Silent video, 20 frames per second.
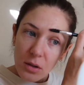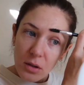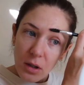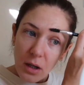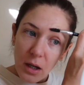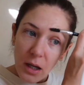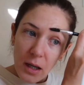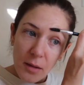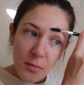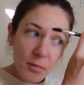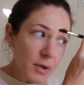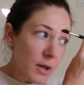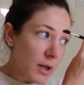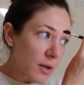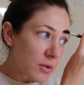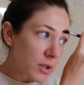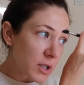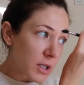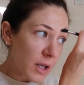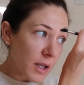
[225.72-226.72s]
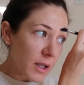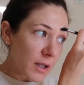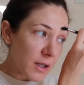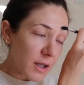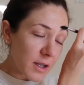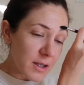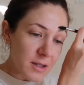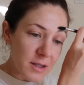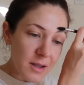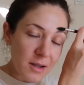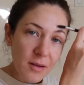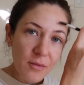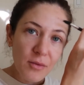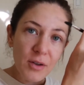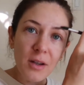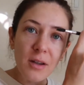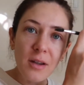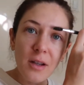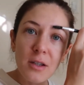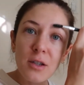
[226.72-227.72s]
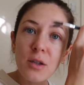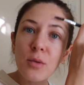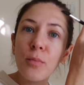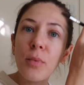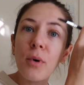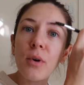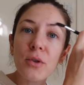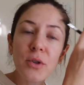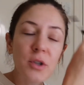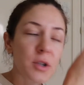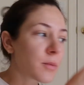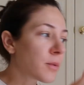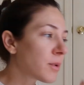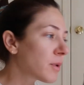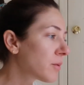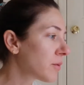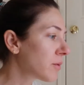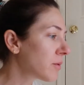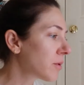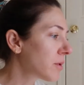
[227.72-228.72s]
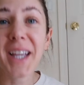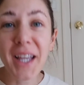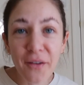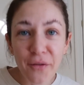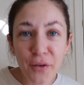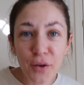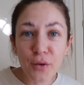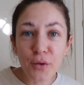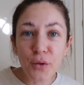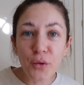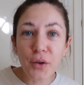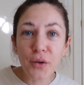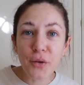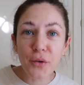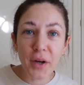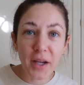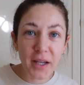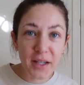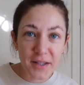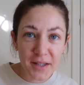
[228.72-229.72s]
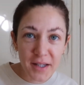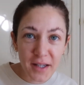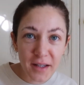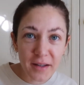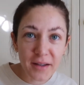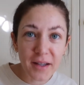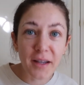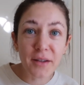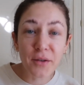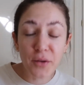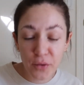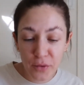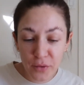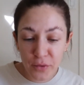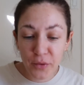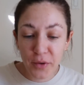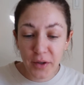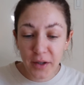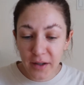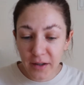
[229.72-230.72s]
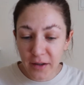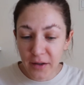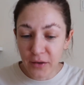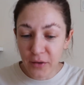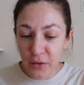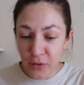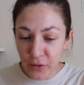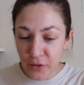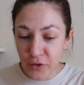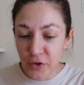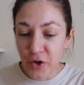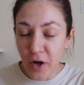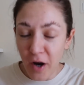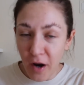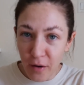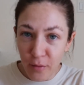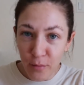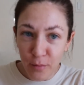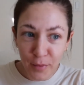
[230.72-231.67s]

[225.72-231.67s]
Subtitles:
eyebrows as lifted as possible. If you look crazy, then you're doing a good job.